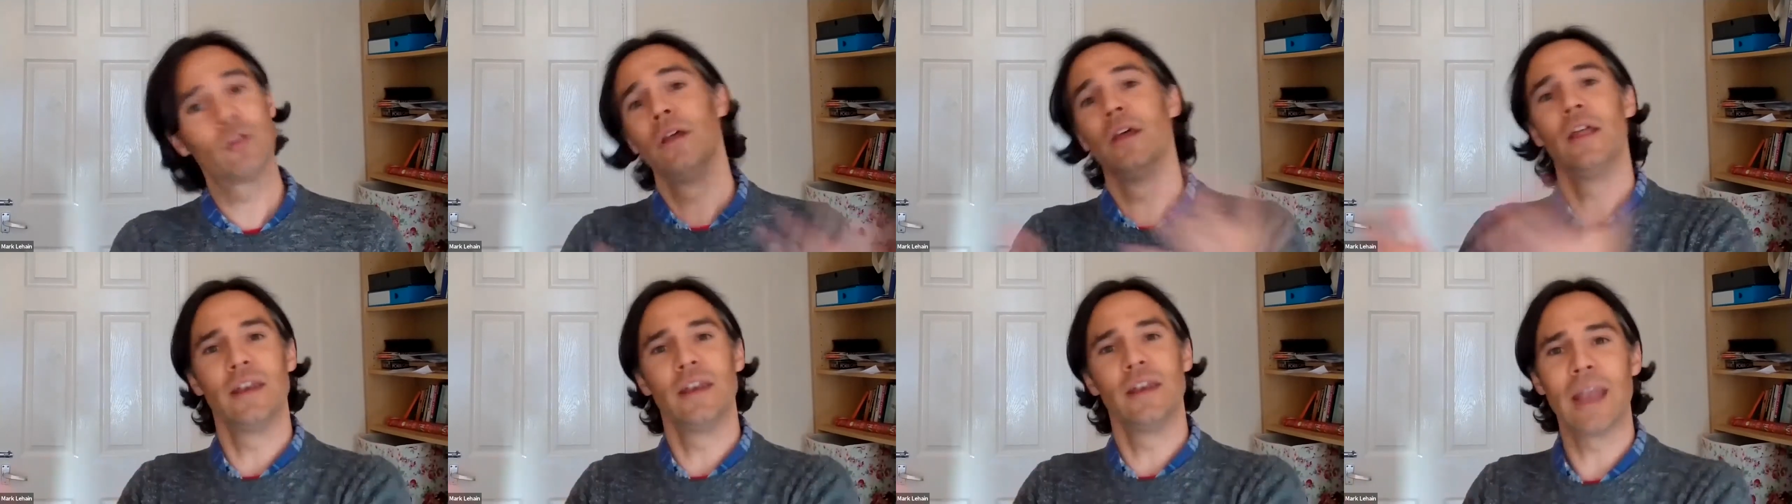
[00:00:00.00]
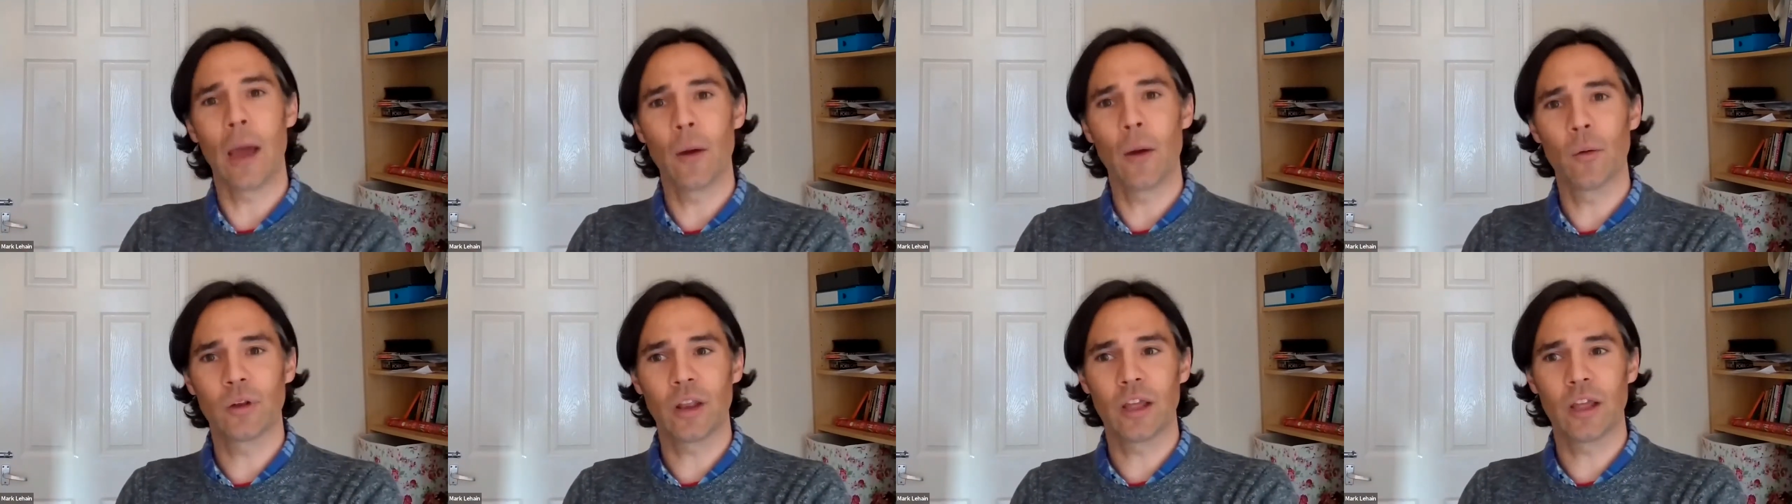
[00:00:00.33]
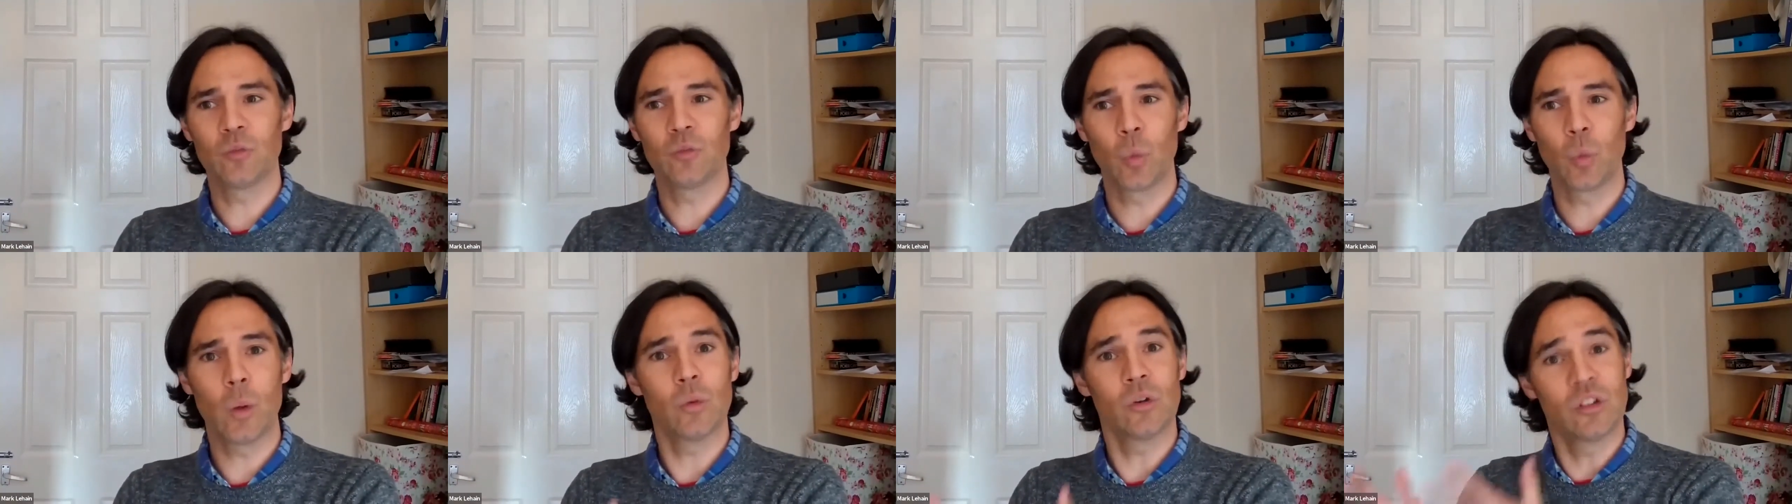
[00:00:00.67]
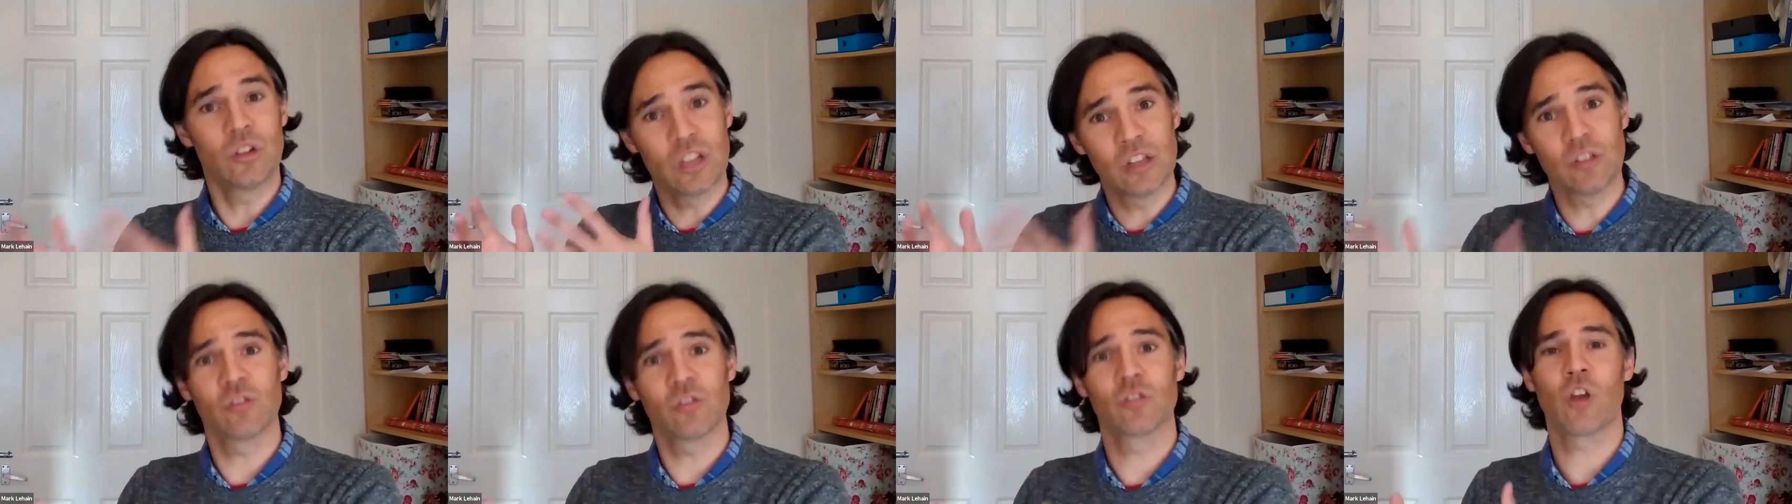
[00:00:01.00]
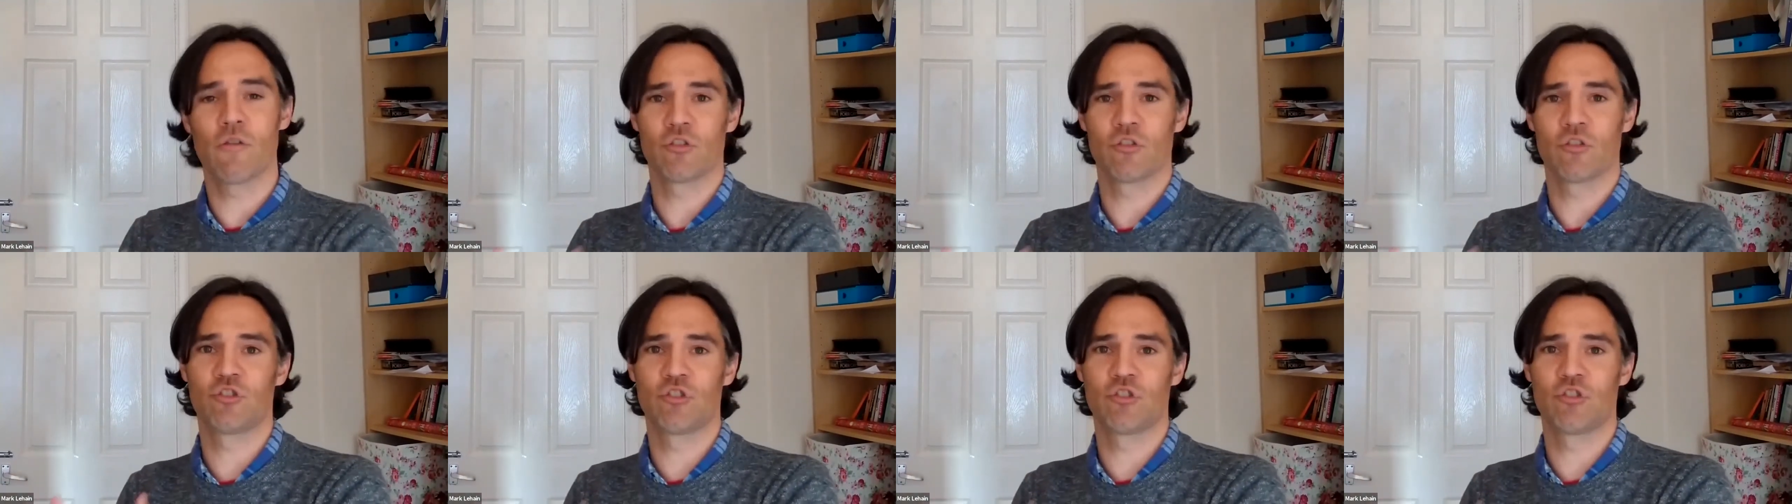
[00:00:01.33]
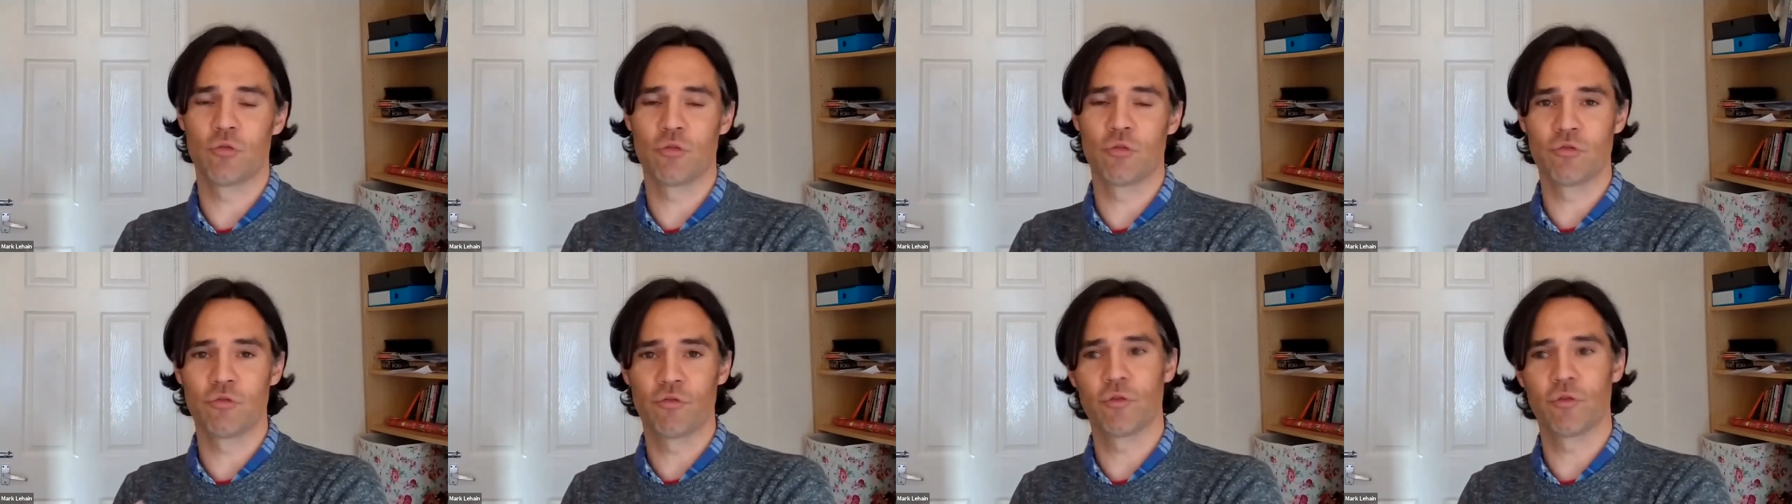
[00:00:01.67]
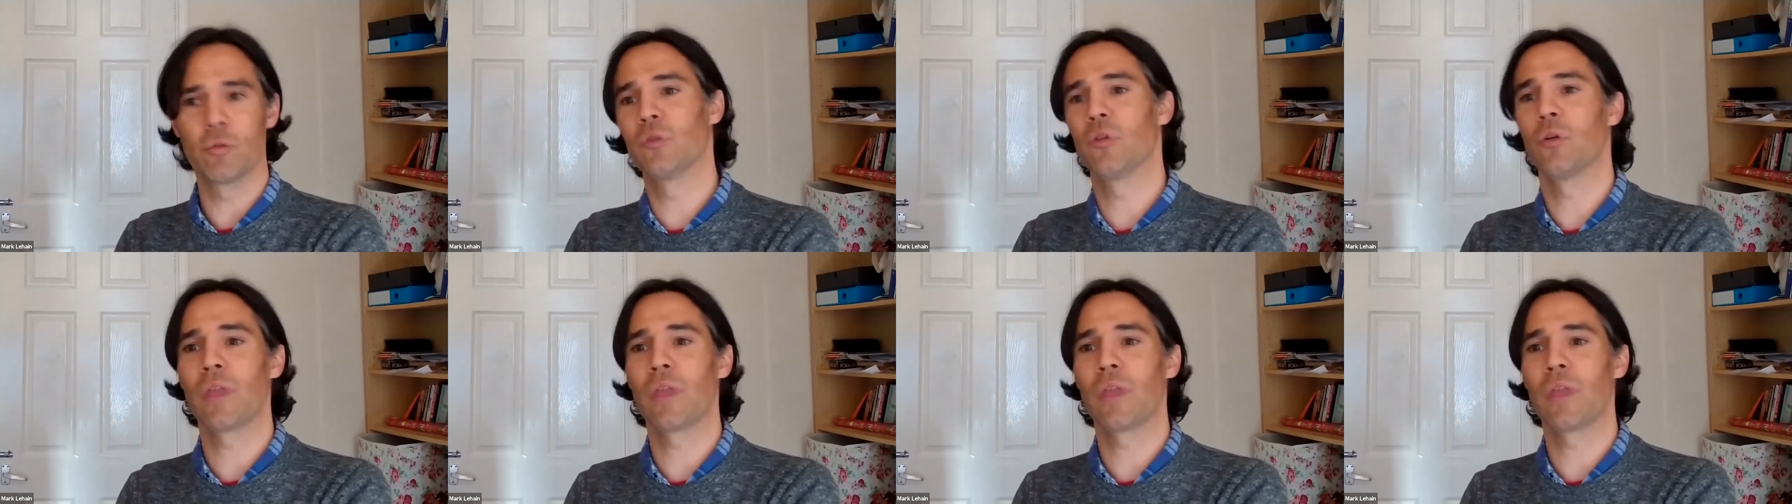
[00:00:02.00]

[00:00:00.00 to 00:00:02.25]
Nowadays, we would discourage children from doing